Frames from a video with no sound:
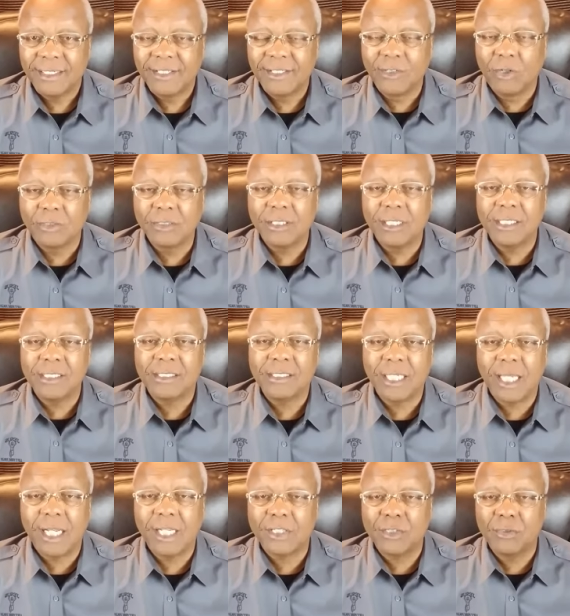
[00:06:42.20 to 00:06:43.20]
Notice it didn't
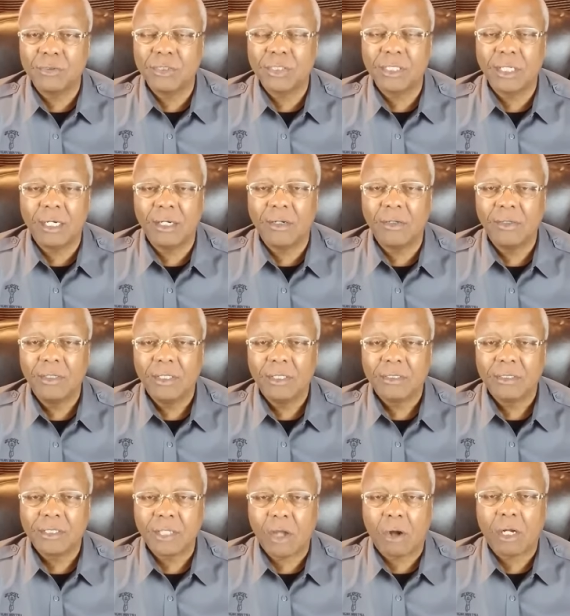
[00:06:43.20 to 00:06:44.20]
say that you shall
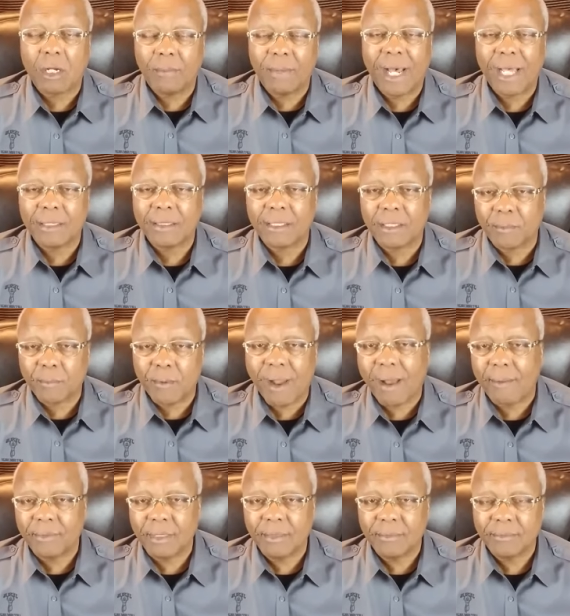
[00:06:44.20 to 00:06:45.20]
Talk about the
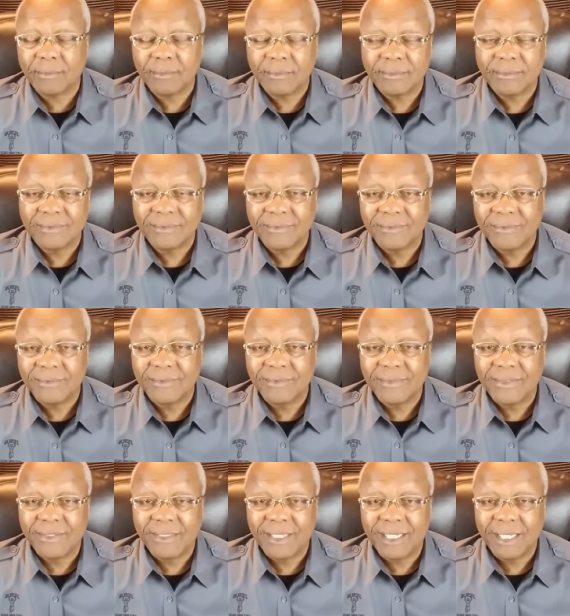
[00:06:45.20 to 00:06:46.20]
problem.
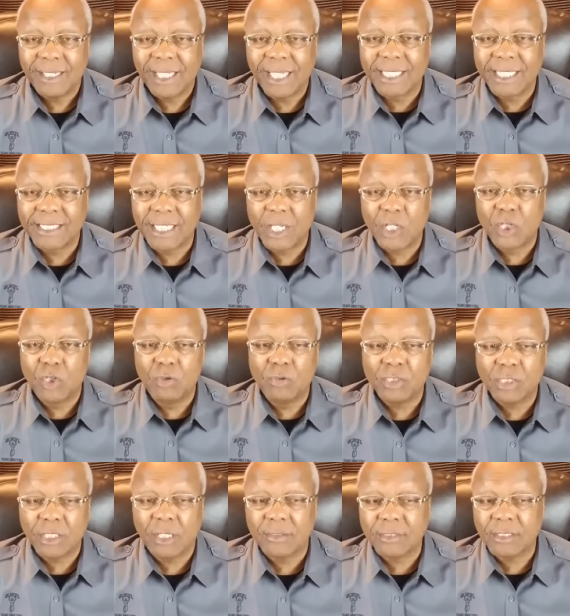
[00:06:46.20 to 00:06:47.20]
It said, You
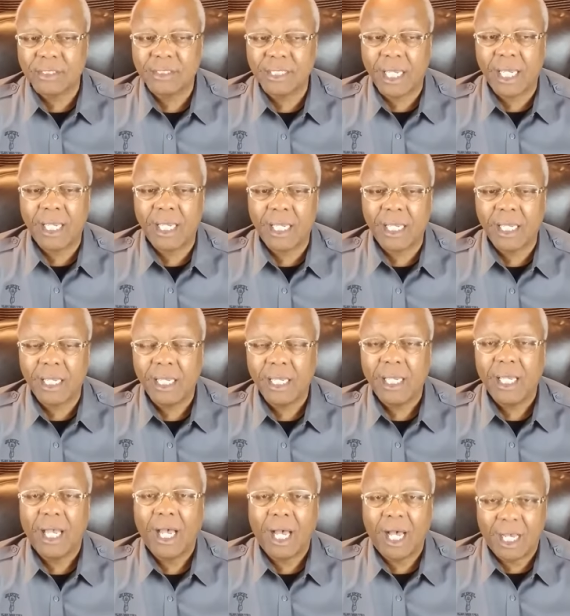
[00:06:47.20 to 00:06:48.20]
shall say
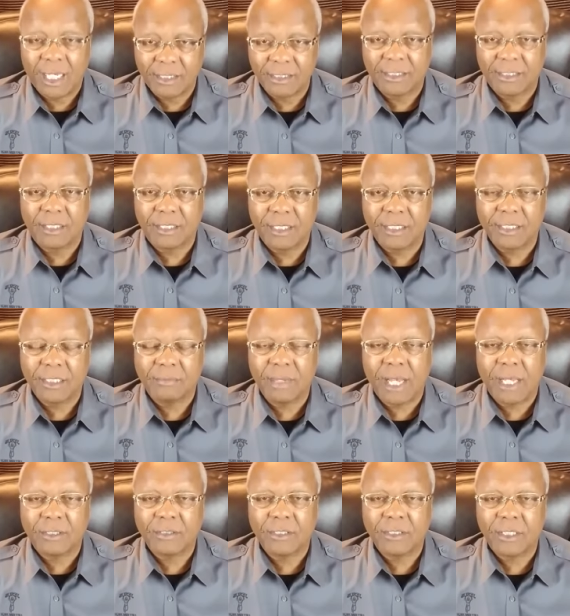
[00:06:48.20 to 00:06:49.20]
unto this
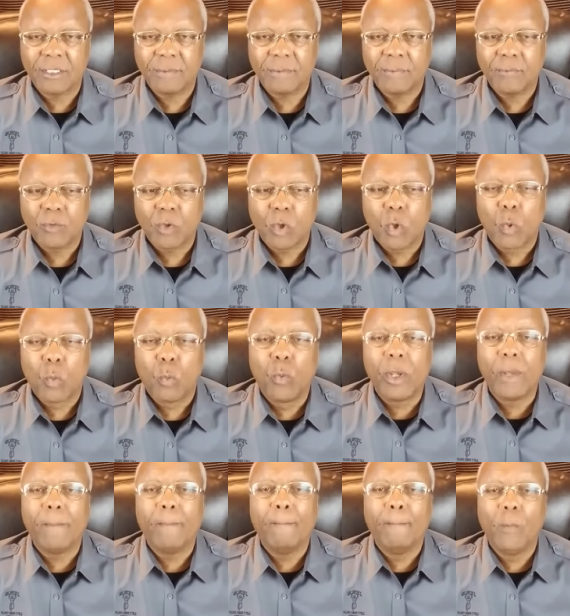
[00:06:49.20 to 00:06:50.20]
mountain,
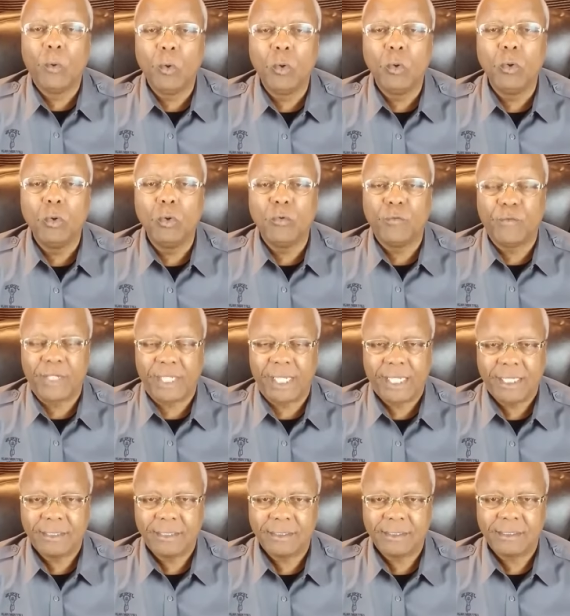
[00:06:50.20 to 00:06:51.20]
Remove
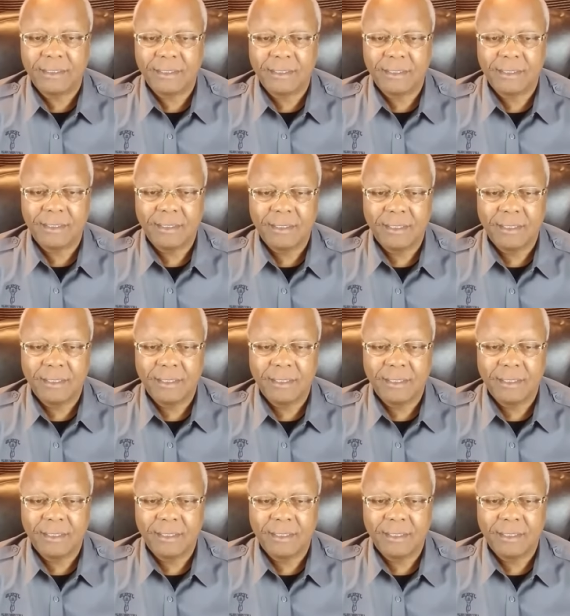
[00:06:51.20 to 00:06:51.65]
hence